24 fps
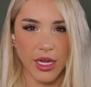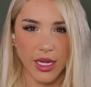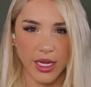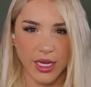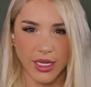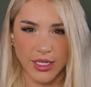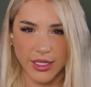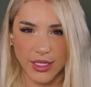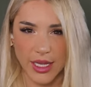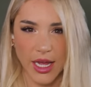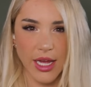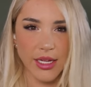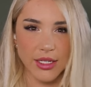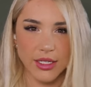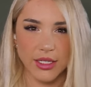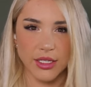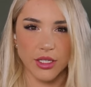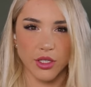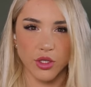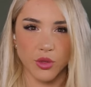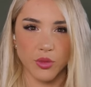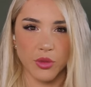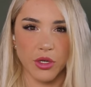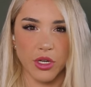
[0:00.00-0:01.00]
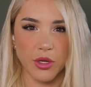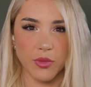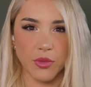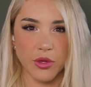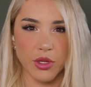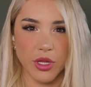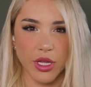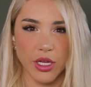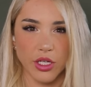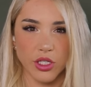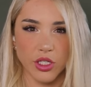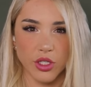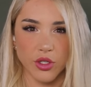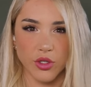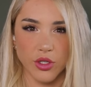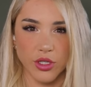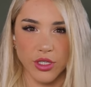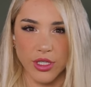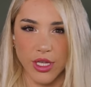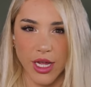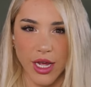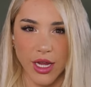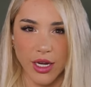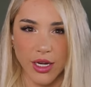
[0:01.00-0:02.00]
Is that still a manipulation or
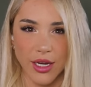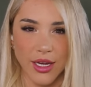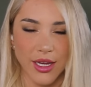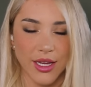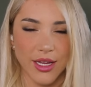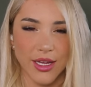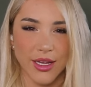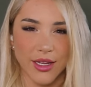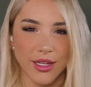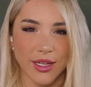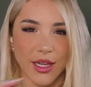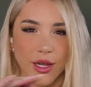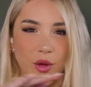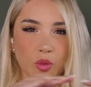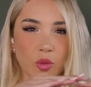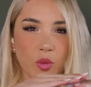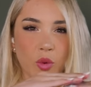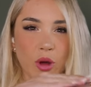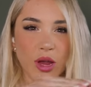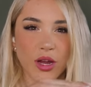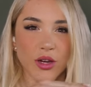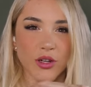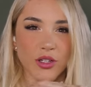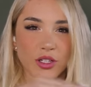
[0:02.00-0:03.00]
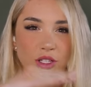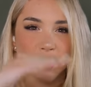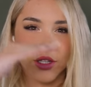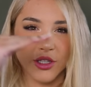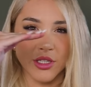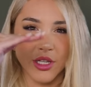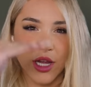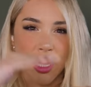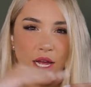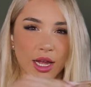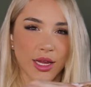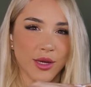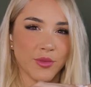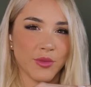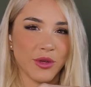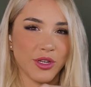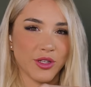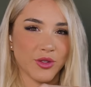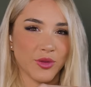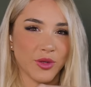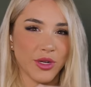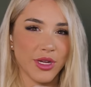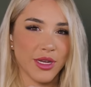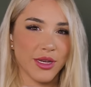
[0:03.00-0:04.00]
is that like where's the line
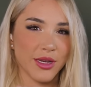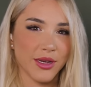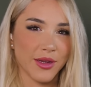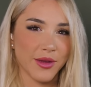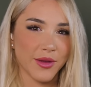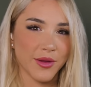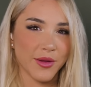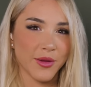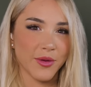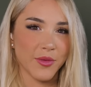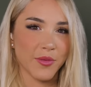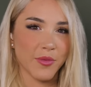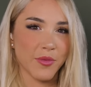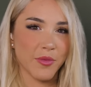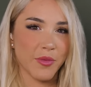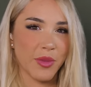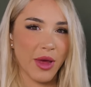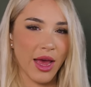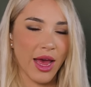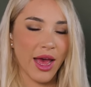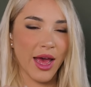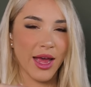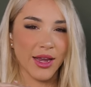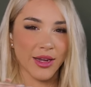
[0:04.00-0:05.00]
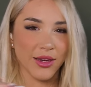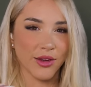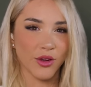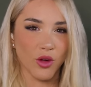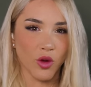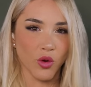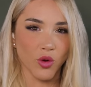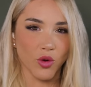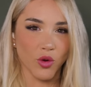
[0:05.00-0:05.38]
between bad and